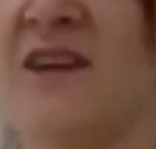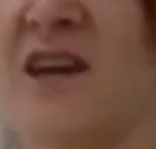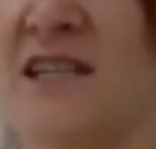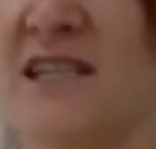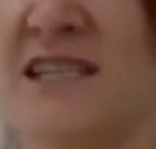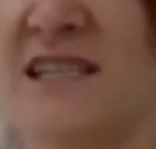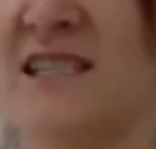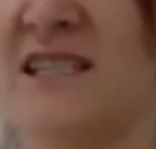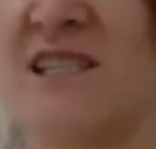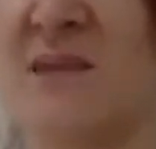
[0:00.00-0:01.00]
the idea is to
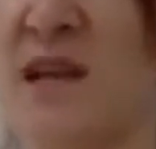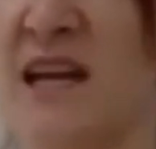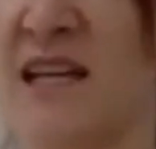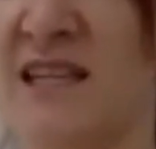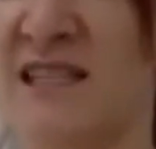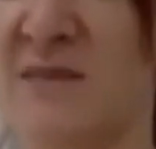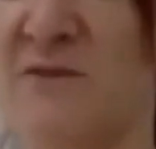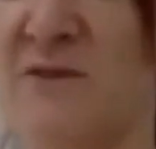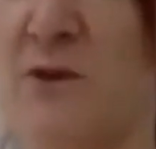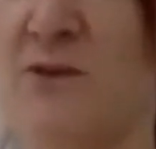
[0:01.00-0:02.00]
stimulate these
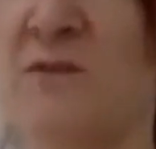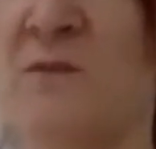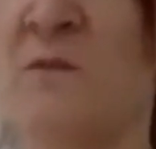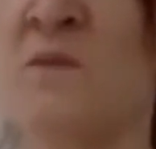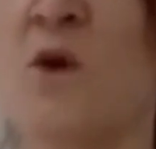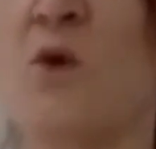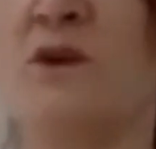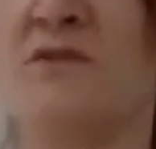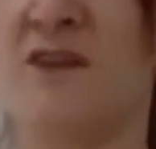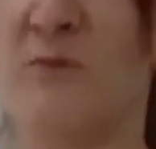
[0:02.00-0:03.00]
lymph nodes, or
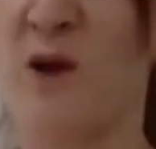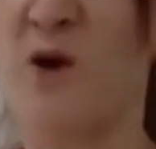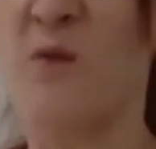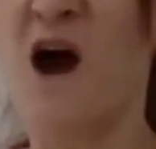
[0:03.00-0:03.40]
if they've become